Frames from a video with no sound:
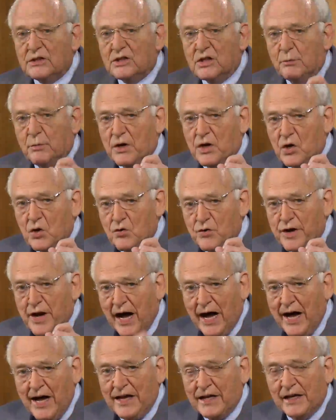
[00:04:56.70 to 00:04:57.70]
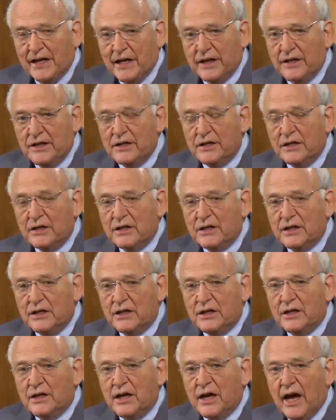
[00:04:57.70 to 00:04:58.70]
to be united,
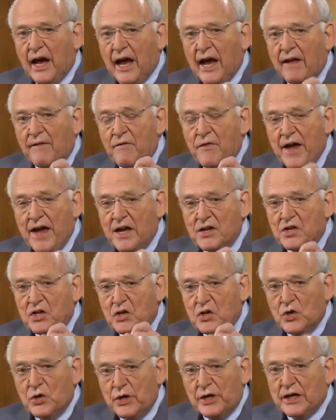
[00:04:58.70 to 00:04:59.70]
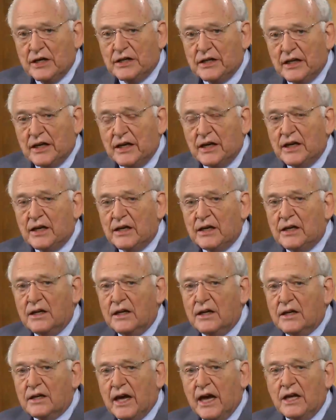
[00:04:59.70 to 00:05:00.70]
and that unity
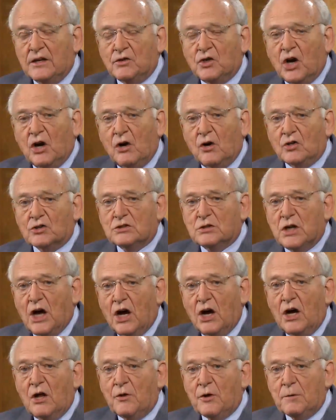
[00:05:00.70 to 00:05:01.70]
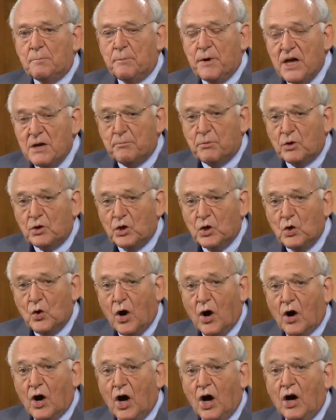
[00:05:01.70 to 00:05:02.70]
can cause other people who
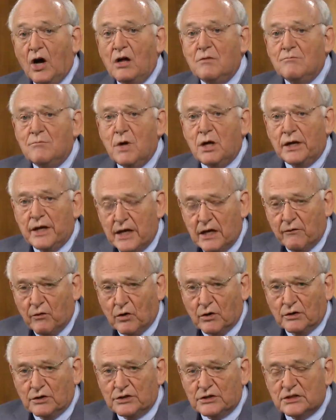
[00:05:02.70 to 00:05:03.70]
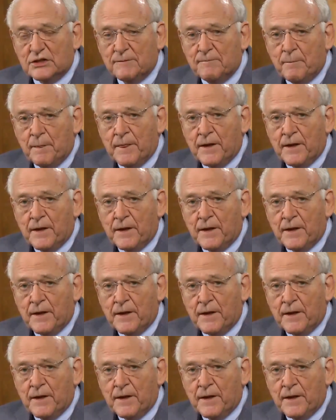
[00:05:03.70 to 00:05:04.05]
are unbelievers